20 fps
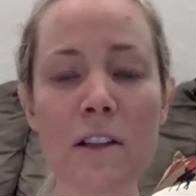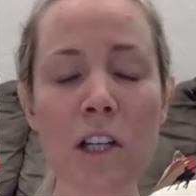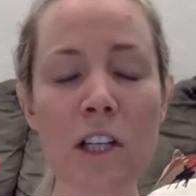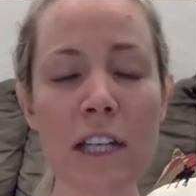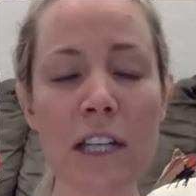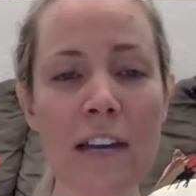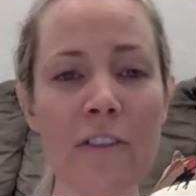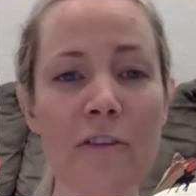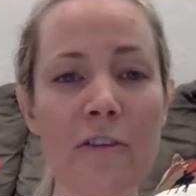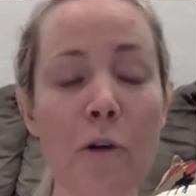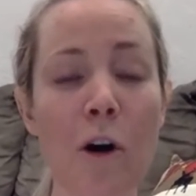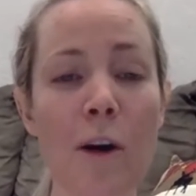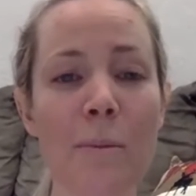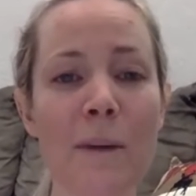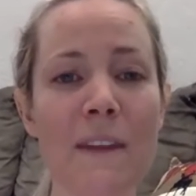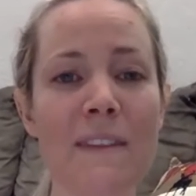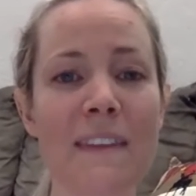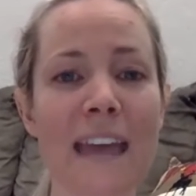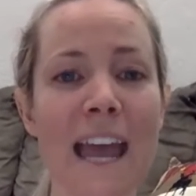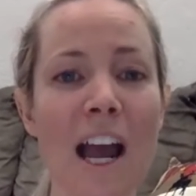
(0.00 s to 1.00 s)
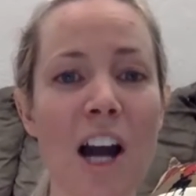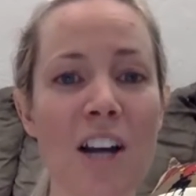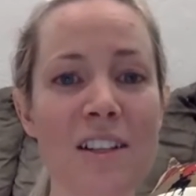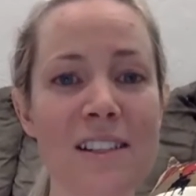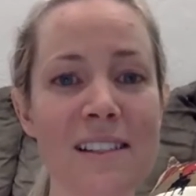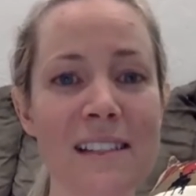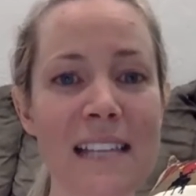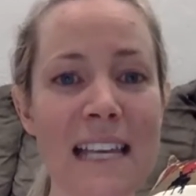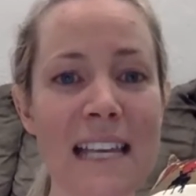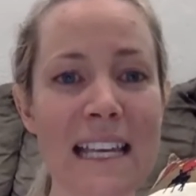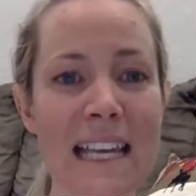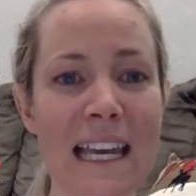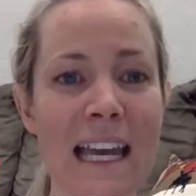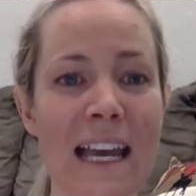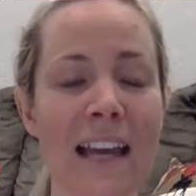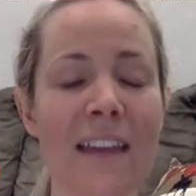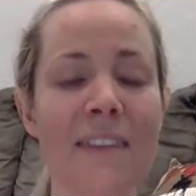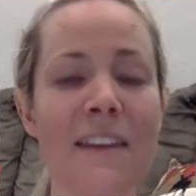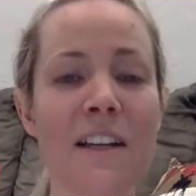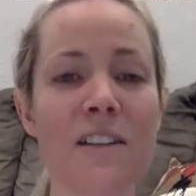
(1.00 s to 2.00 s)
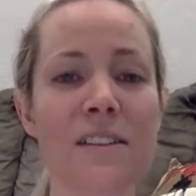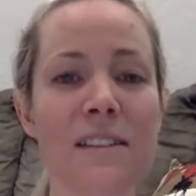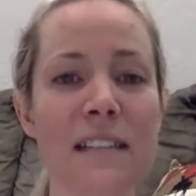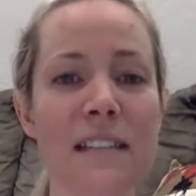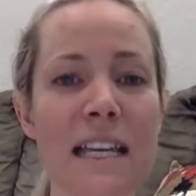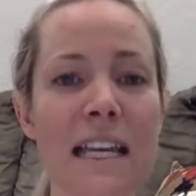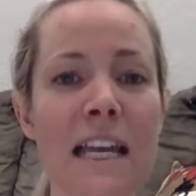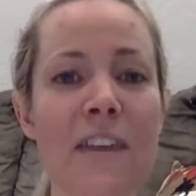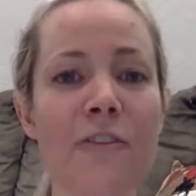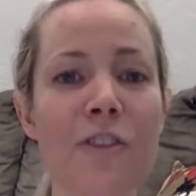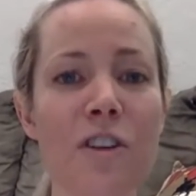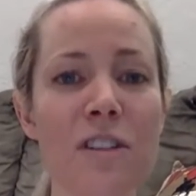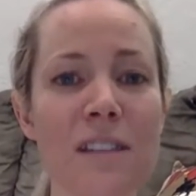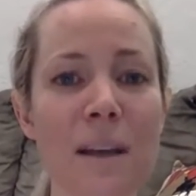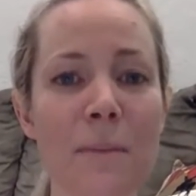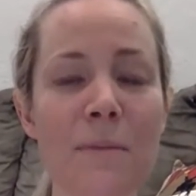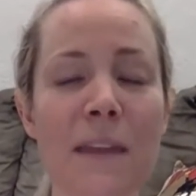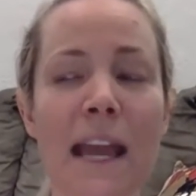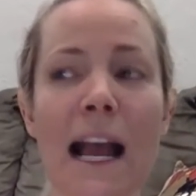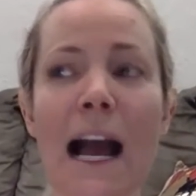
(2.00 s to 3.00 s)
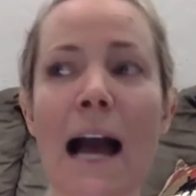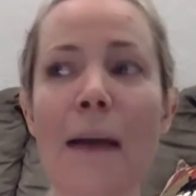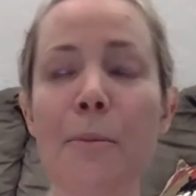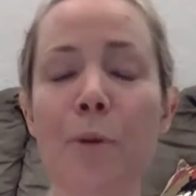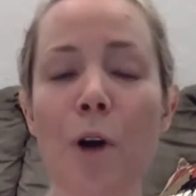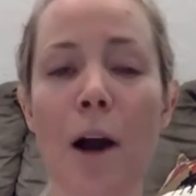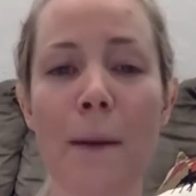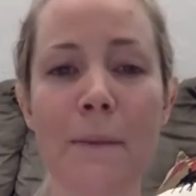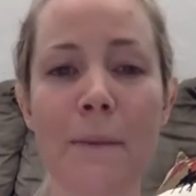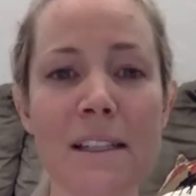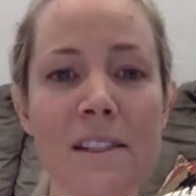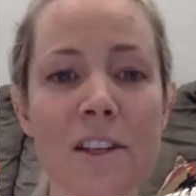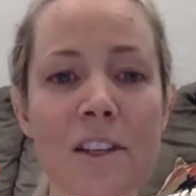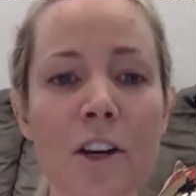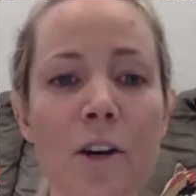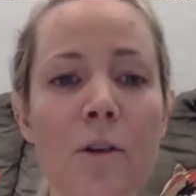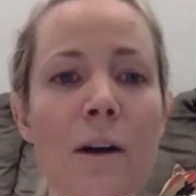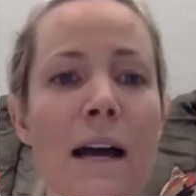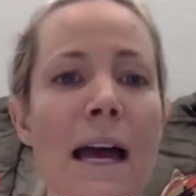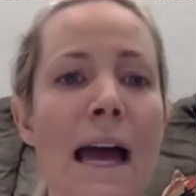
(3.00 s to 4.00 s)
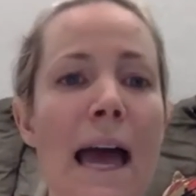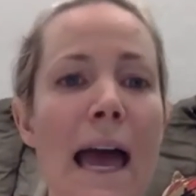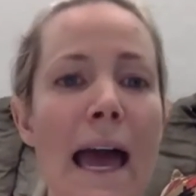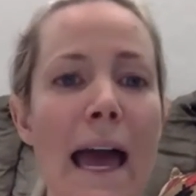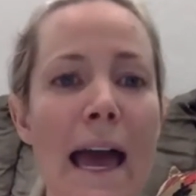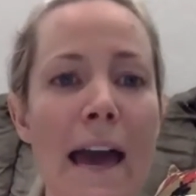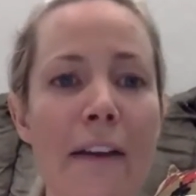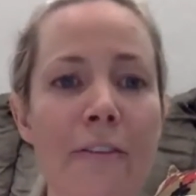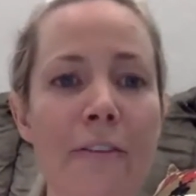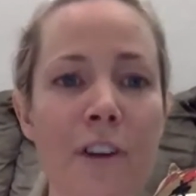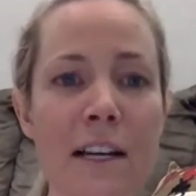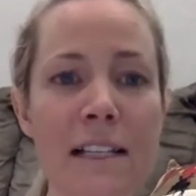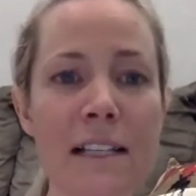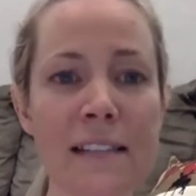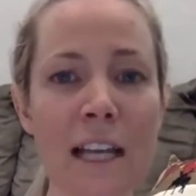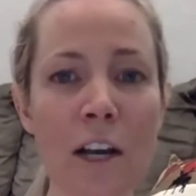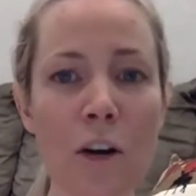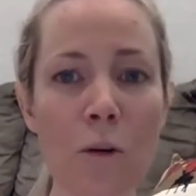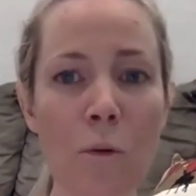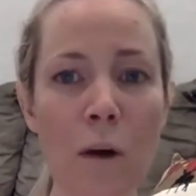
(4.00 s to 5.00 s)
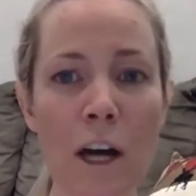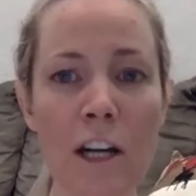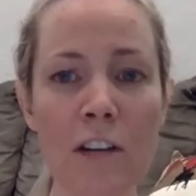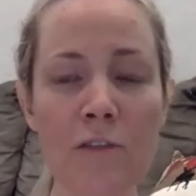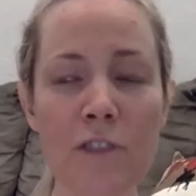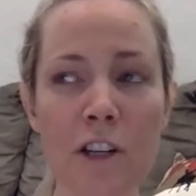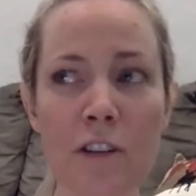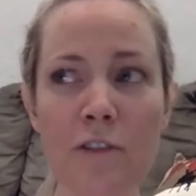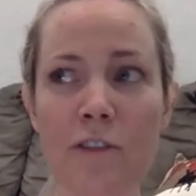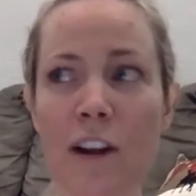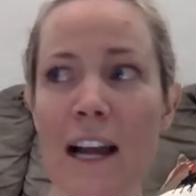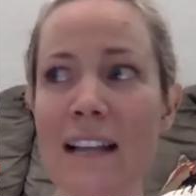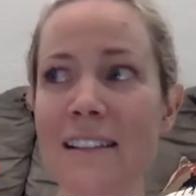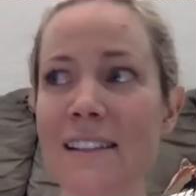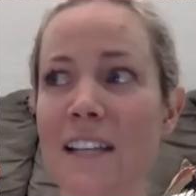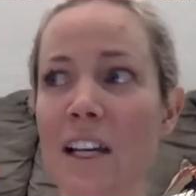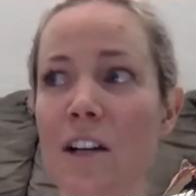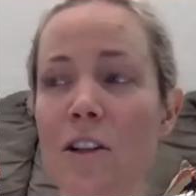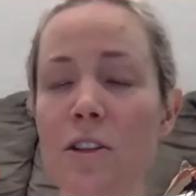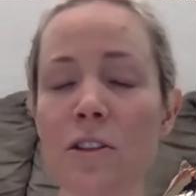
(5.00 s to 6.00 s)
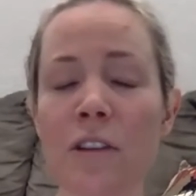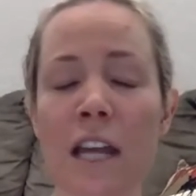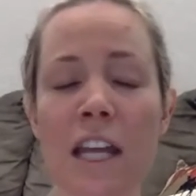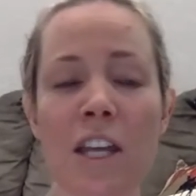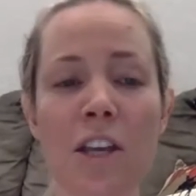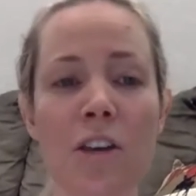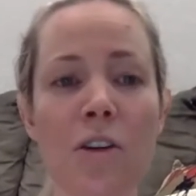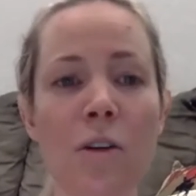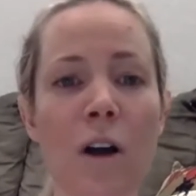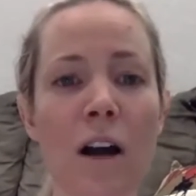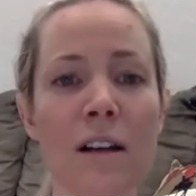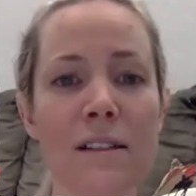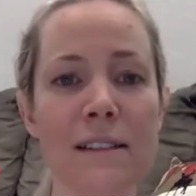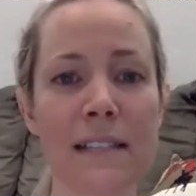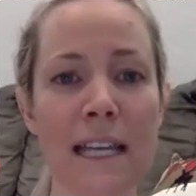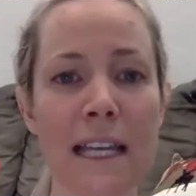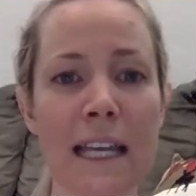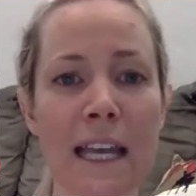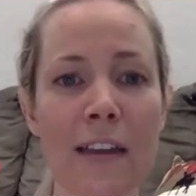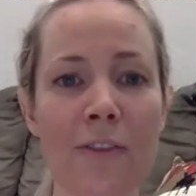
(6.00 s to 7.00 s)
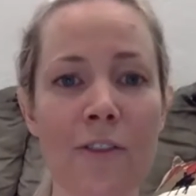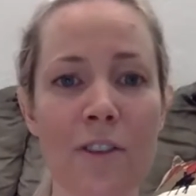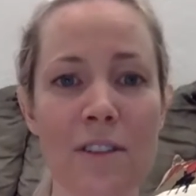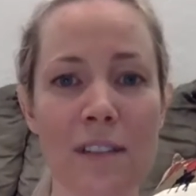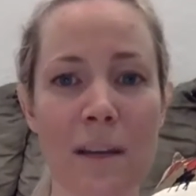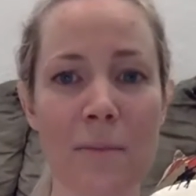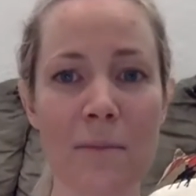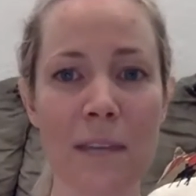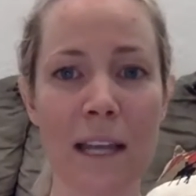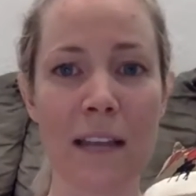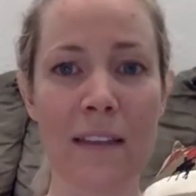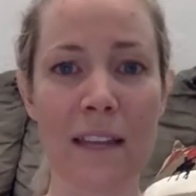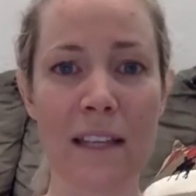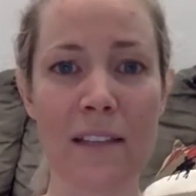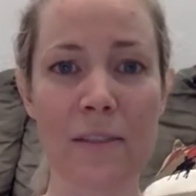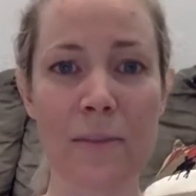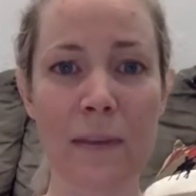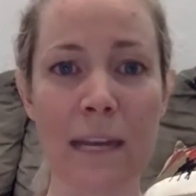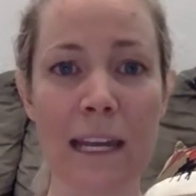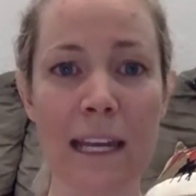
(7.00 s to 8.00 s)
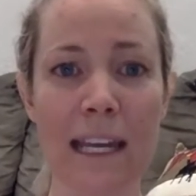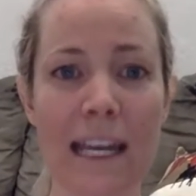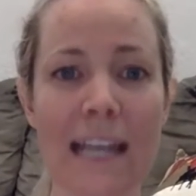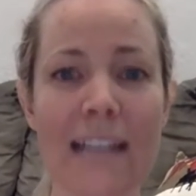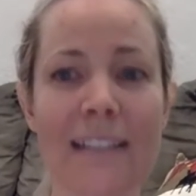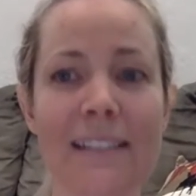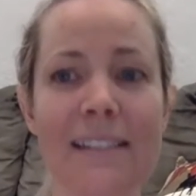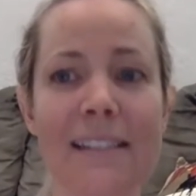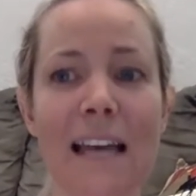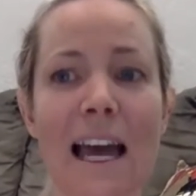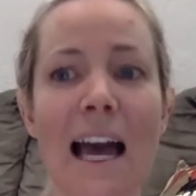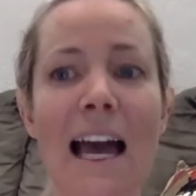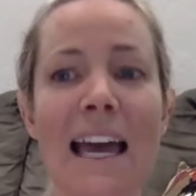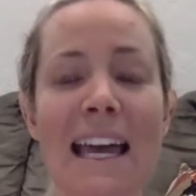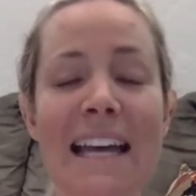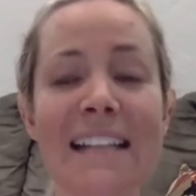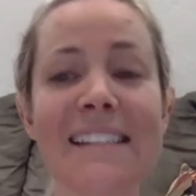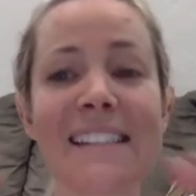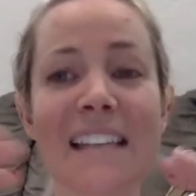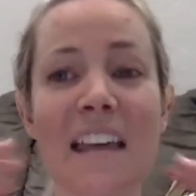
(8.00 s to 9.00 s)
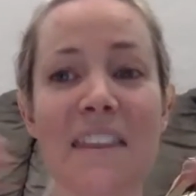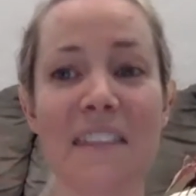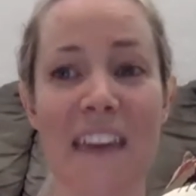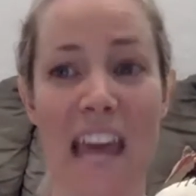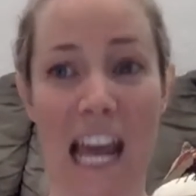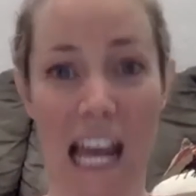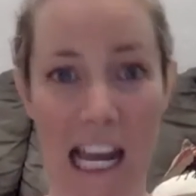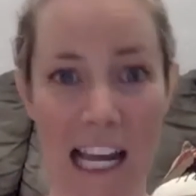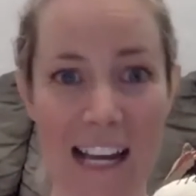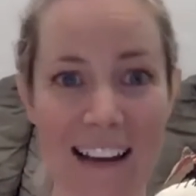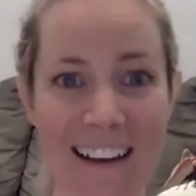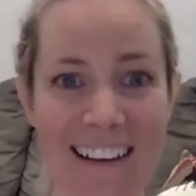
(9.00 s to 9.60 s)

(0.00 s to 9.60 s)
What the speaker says: looking for, but they are seeking. They're seeking for something. I promise you, every single one of your friends, including you, are seeking for something this week. It's a thing.